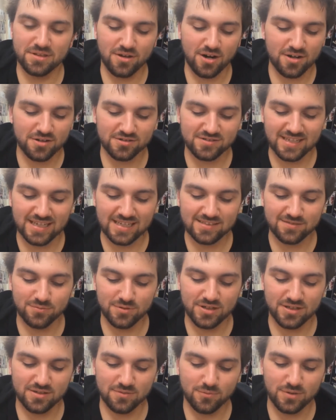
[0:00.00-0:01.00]
there are those hands
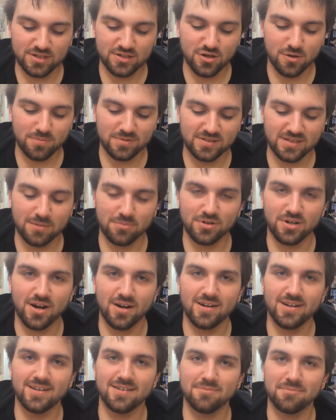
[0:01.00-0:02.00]
where when you open double
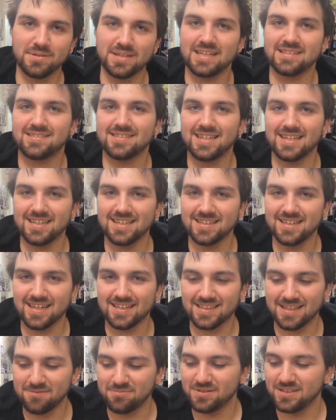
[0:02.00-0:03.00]
Garnet, but that's in any
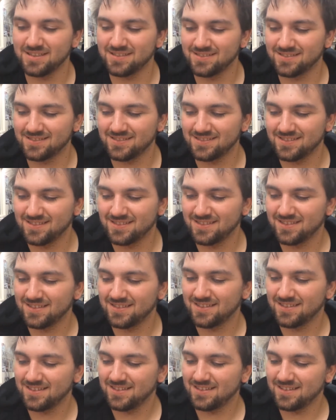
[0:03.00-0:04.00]
deck that plays
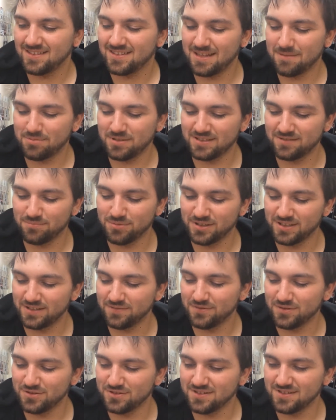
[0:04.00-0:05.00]

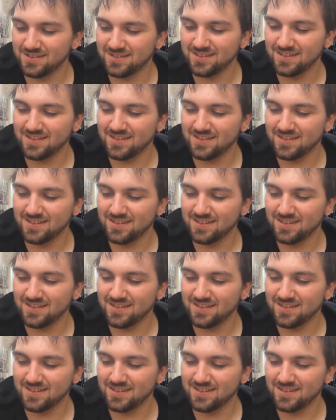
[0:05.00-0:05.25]
Brilliant Fusion.